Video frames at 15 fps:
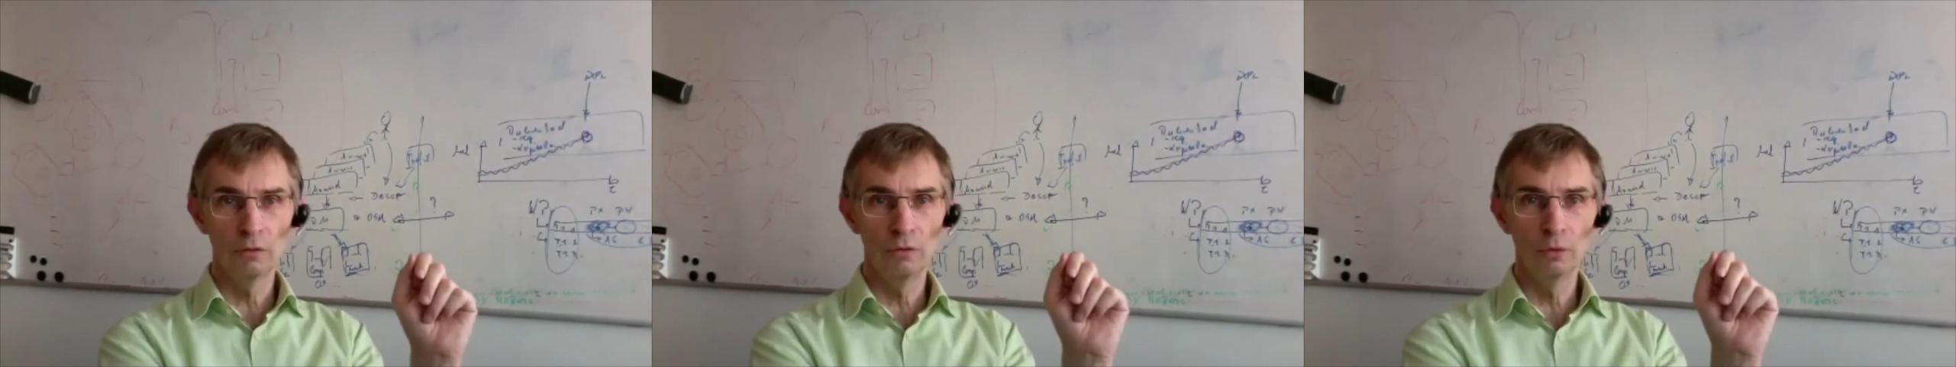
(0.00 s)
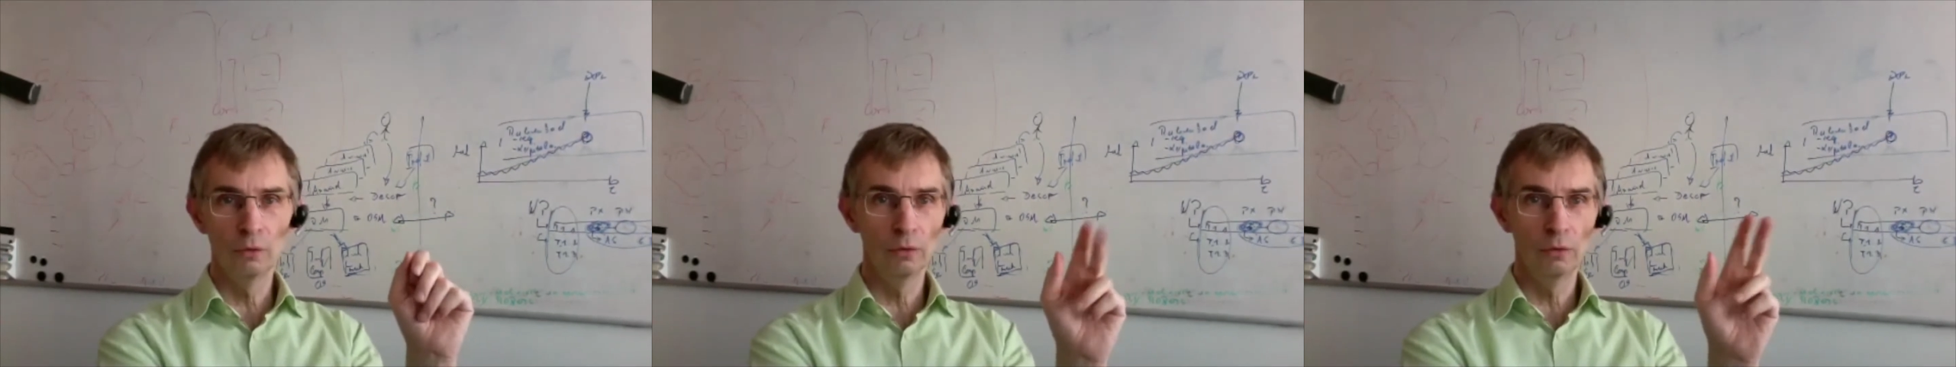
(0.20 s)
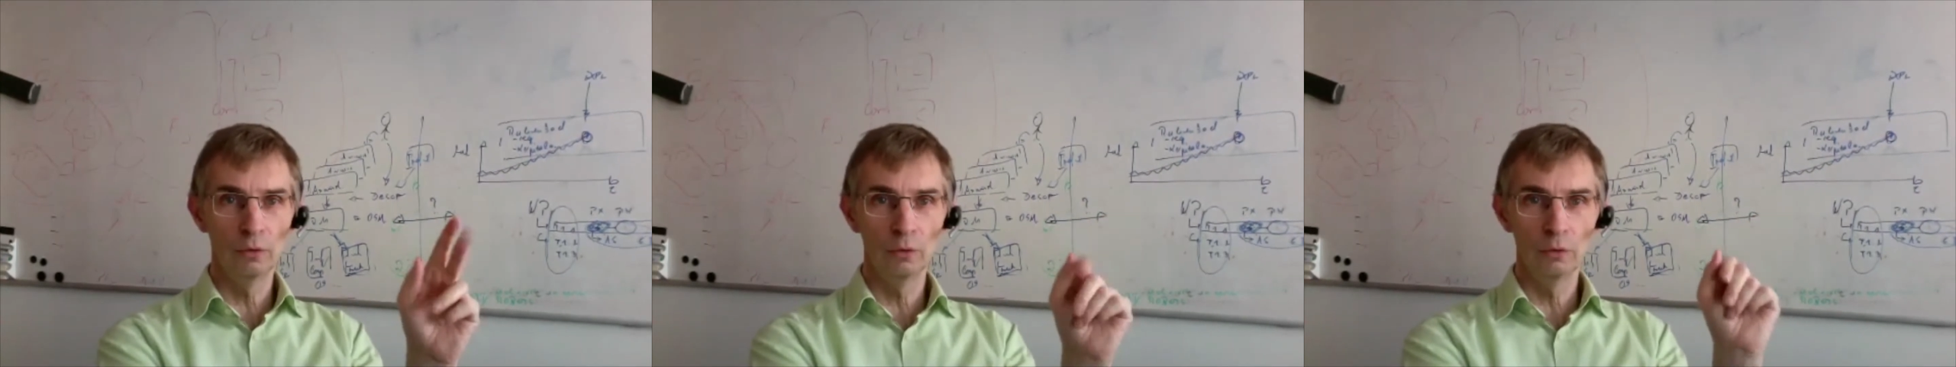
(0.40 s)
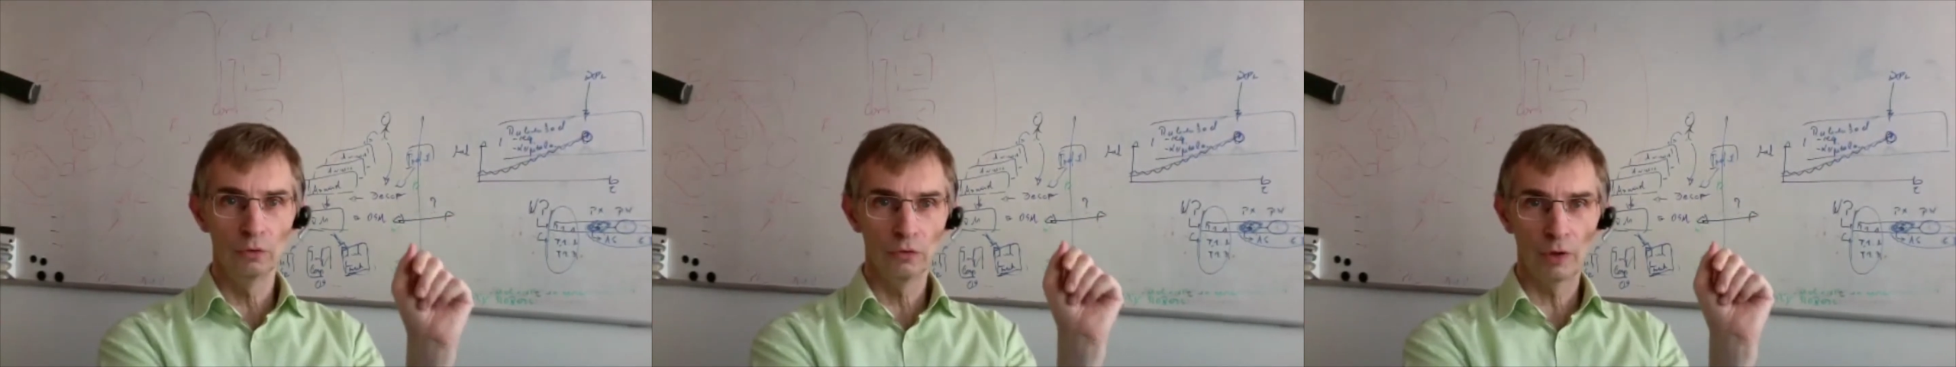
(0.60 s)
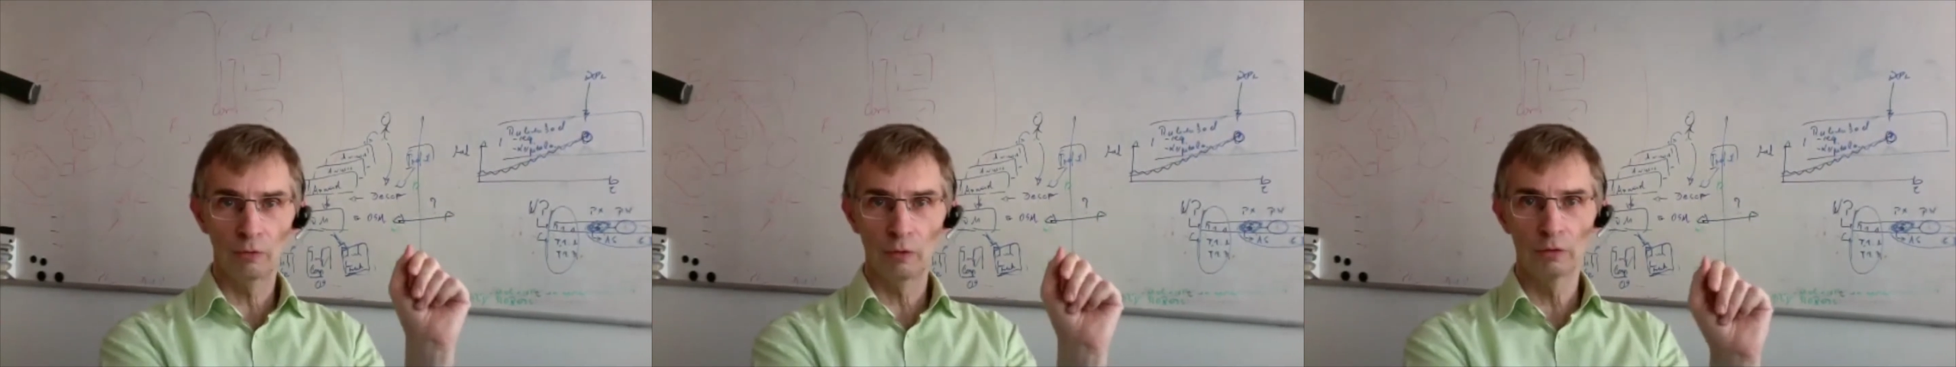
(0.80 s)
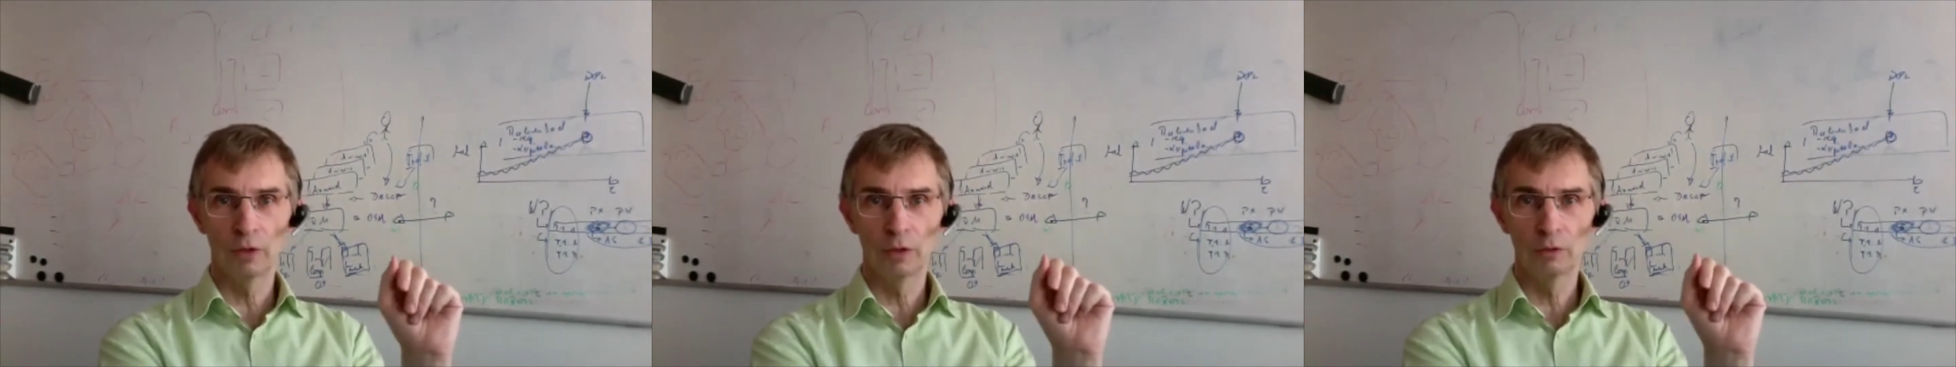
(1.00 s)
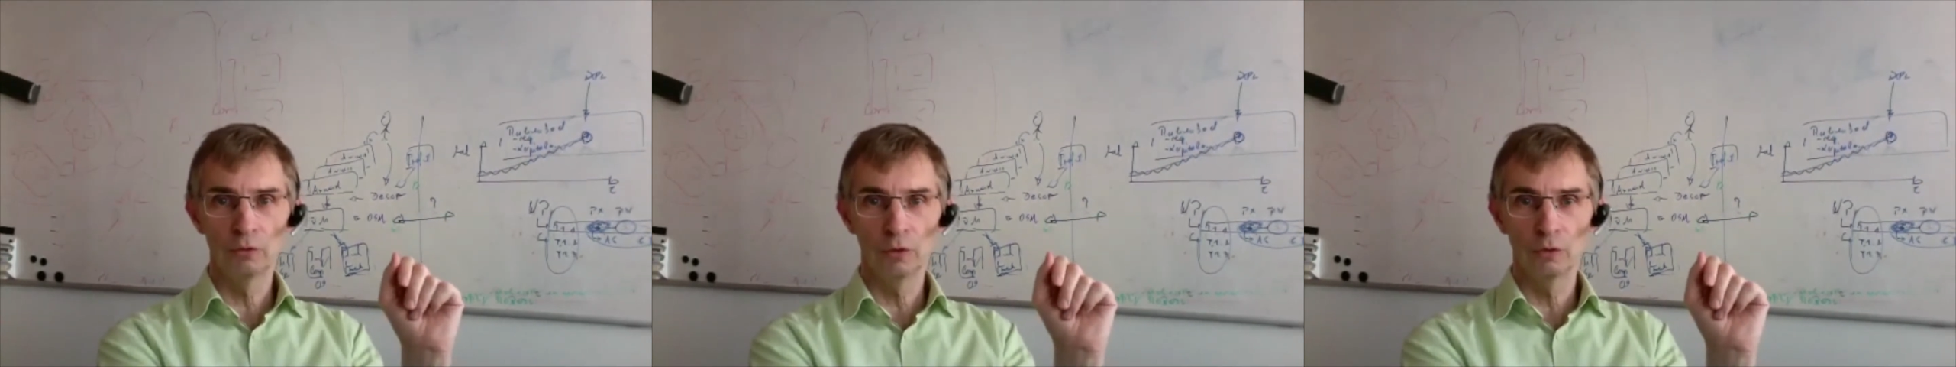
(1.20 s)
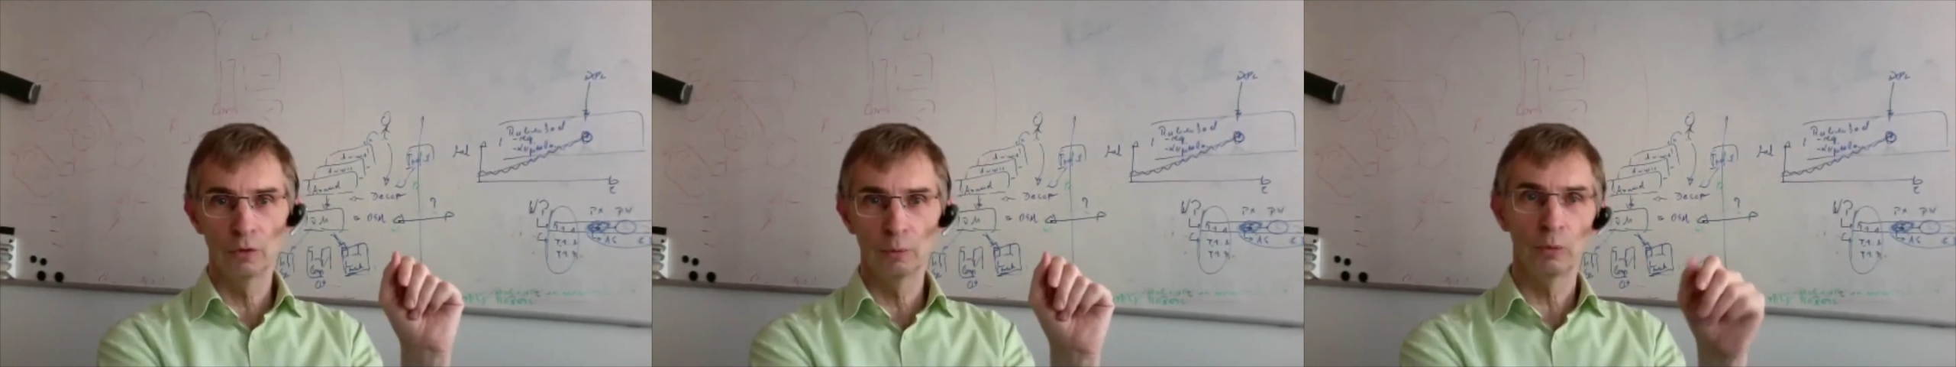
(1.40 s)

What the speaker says: you travel around Europe,